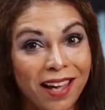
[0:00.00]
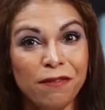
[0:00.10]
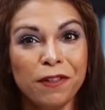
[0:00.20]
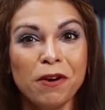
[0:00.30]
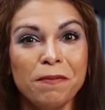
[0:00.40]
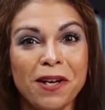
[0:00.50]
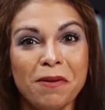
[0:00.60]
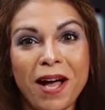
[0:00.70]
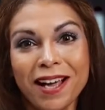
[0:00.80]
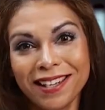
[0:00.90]
If the
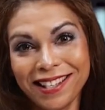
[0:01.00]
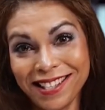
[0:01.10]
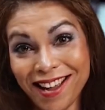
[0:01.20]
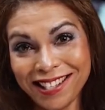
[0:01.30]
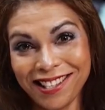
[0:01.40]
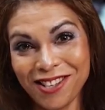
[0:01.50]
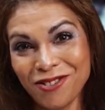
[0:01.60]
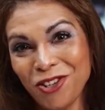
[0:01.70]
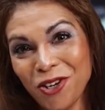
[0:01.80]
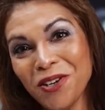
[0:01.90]
crypto market excites
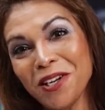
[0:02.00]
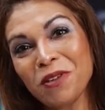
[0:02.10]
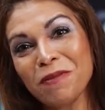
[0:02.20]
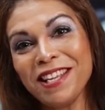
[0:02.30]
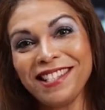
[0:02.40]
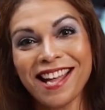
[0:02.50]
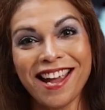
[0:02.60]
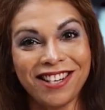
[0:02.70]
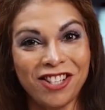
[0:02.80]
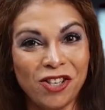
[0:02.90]
you, tune in with me,
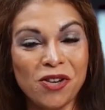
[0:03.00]
Sage,